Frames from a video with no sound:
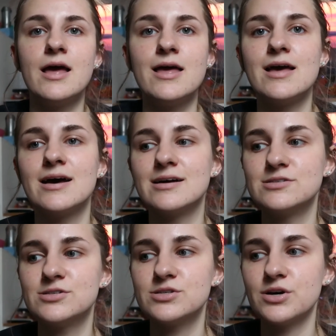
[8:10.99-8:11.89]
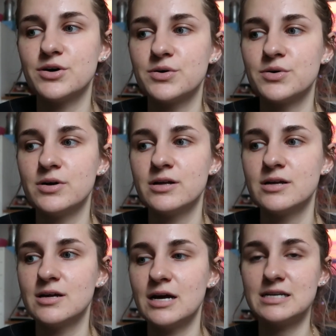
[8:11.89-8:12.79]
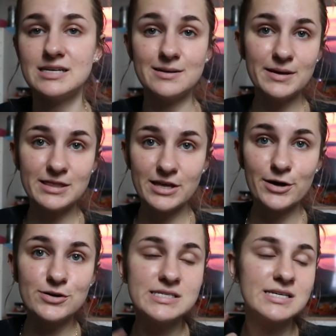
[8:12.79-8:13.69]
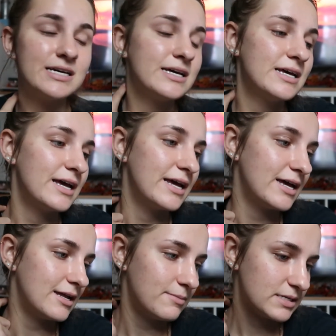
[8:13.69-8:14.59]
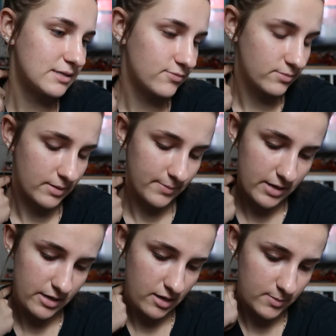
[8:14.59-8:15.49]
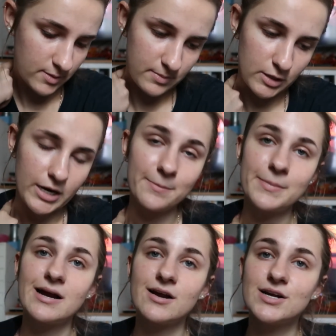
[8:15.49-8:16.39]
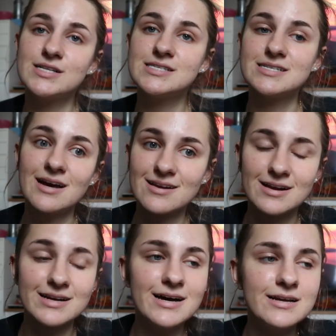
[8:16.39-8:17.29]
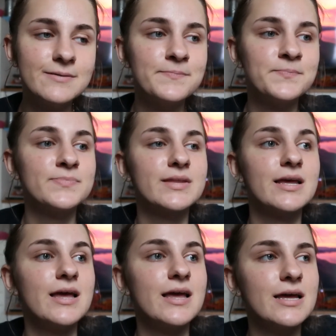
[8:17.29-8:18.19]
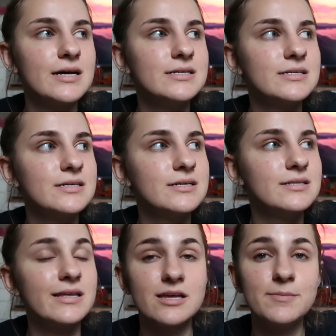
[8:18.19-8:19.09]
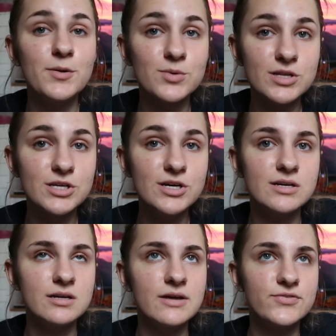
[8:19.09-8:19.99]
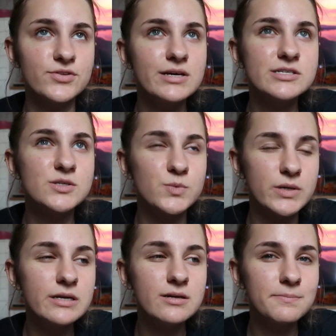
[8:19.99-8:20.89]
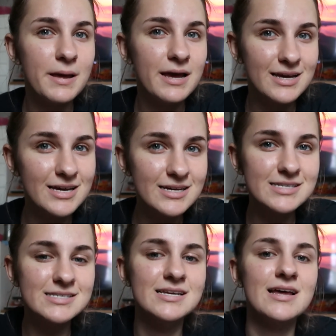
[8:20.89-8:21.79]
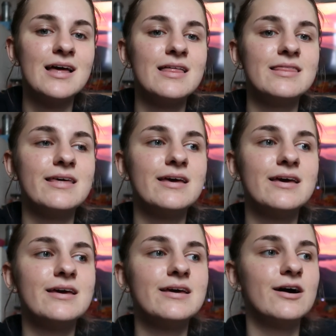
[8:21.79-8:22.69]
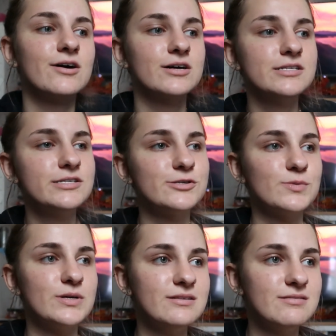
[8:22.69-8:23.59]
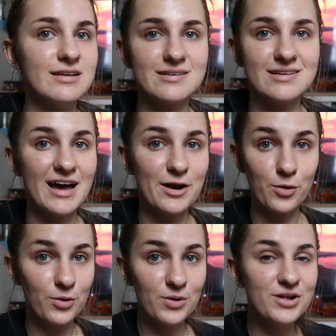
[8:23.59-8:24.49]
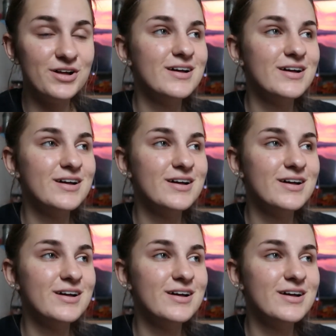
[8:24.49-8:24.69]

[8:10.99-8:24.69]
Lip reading: And so I decided to make those and make some for my mom and my grandparents and yada yada yada. And they came out really good. If you like sweet pancakes, they aren't sweet like at all.